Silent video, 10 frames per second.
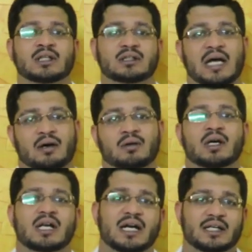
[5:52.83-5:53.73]
Now,
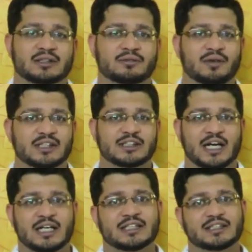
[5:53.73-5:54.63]
let us first
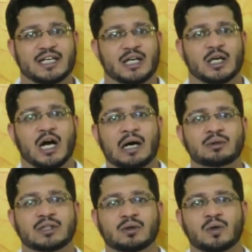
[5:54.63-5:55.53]
understand how the